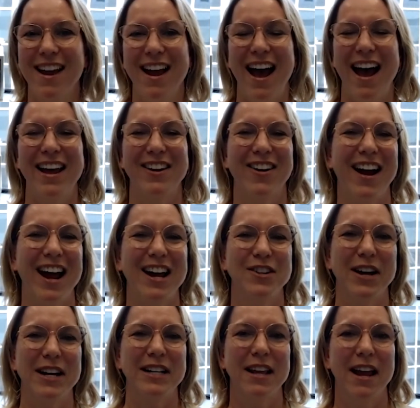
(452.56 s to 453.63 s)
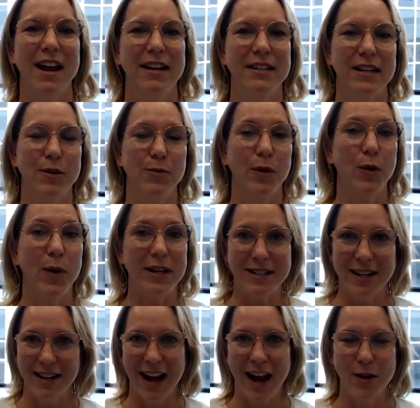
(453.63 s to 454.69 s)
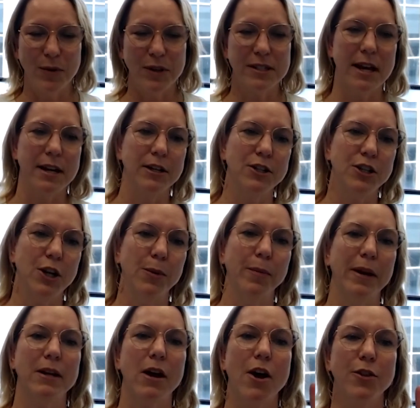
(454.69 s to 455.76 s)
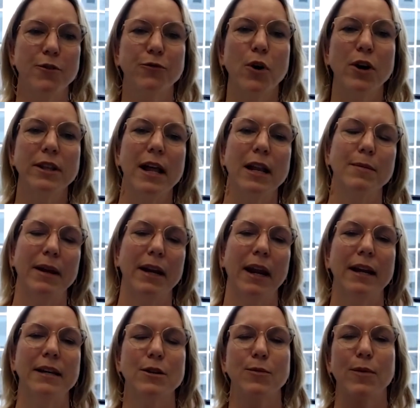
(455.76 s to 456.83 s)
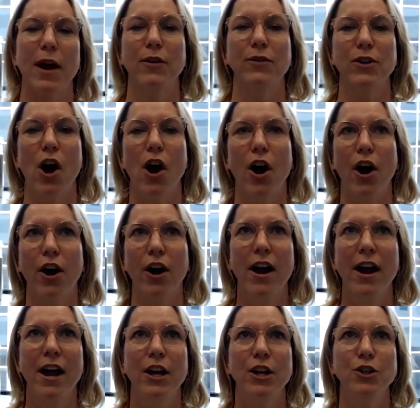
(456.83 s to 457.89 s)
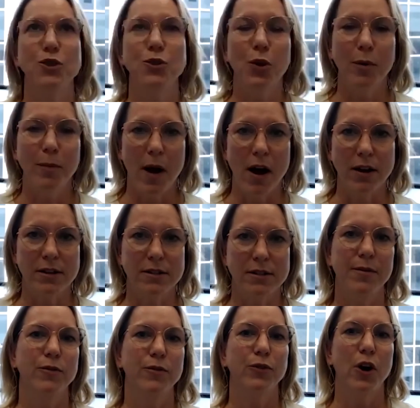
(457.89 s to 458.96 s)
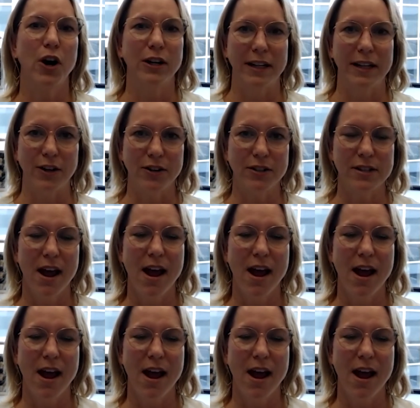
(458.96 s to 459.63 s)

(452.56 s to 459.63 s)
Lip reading: at our address and request it, and we'll send it to you. But on the fourth element is around our toolbox for our leaders.